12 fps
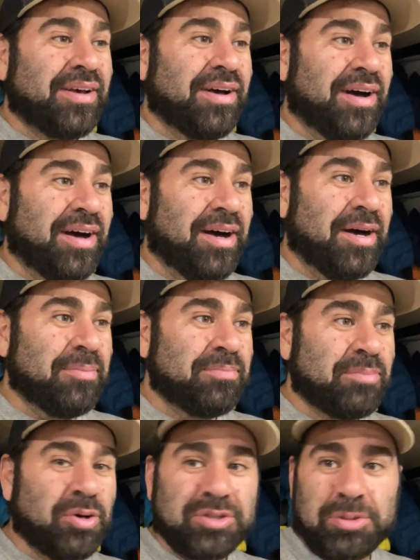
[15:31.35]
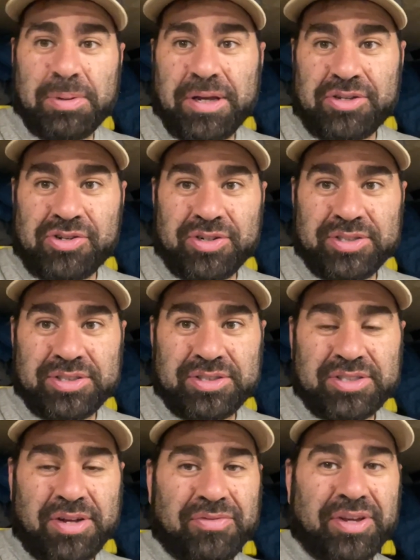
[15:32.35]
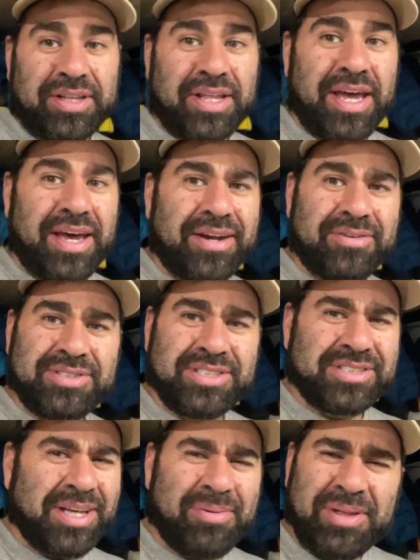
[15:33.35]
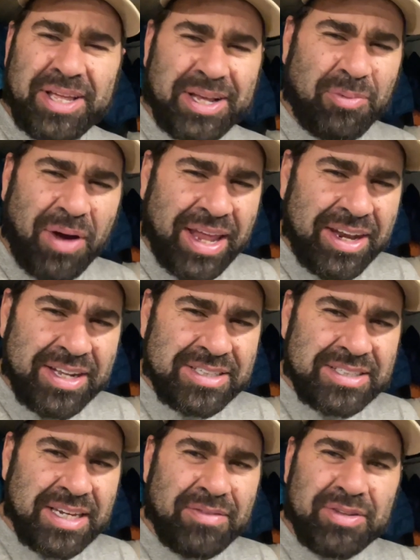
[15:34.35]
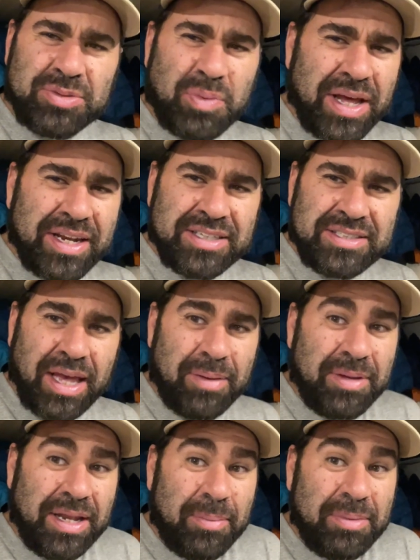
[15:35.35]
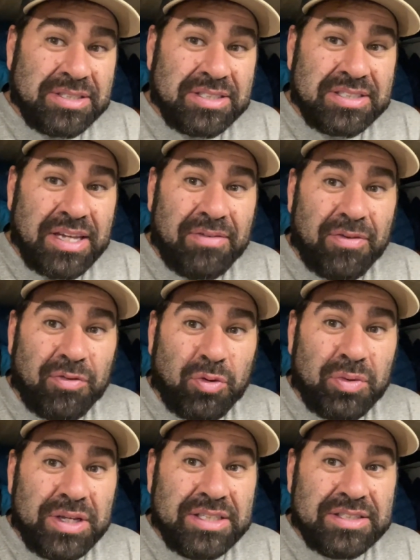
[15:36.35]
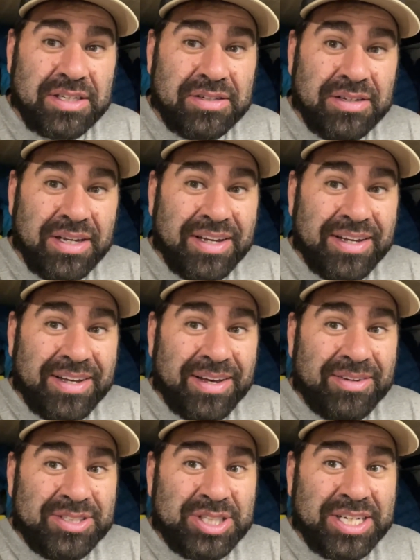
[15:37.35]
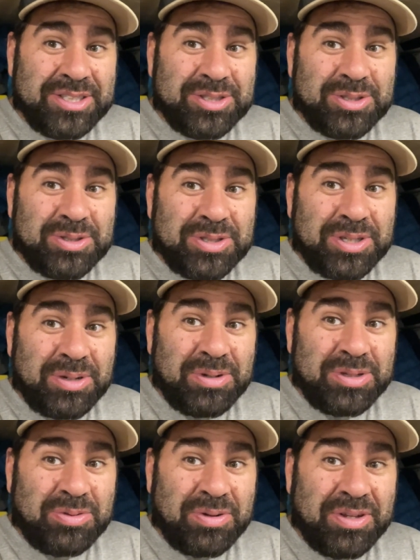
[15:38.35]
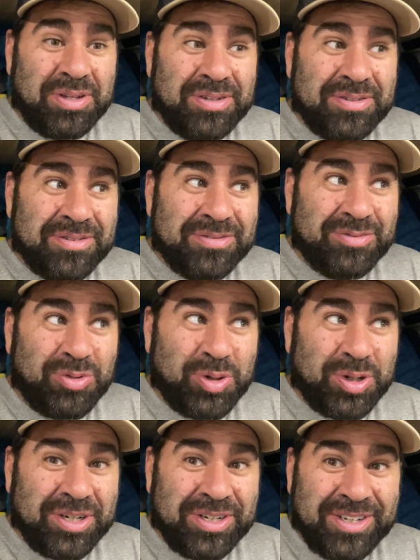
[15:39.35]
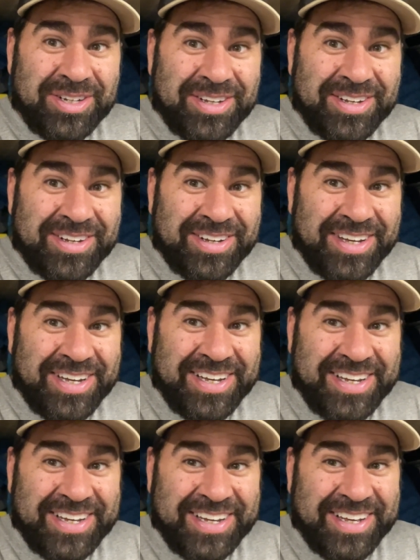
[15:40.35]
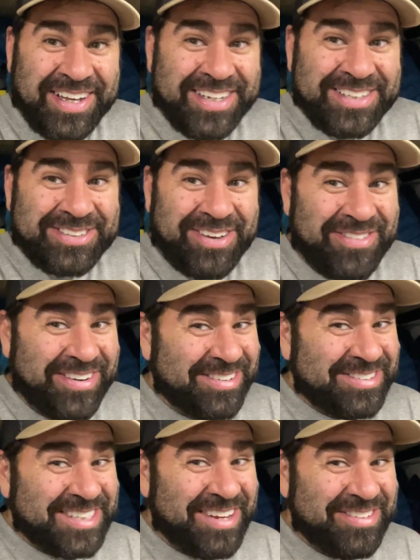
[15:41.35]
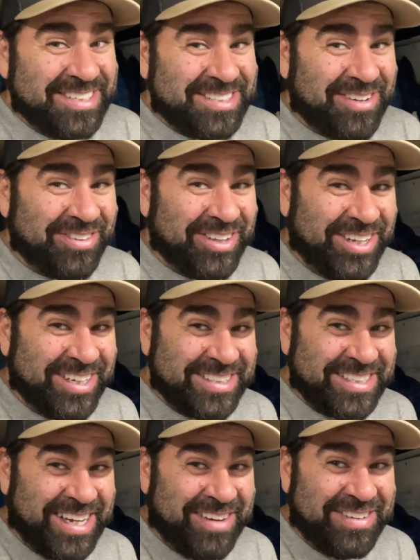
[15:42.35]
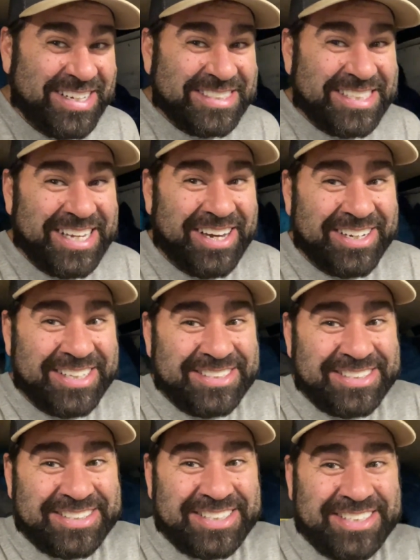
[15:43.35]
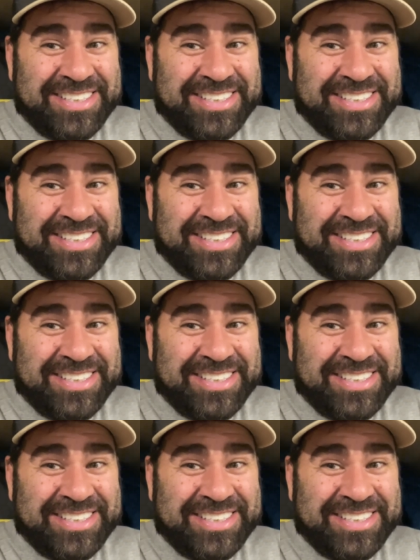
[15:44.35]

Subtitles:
Mostly pictures and stuff like that. I'm like, why did I save this? I mean, I must have saved it for a reason. I mean, Jake's going to be 24. So, I mean, I've been saving this stuff a long time, and he's the youngest.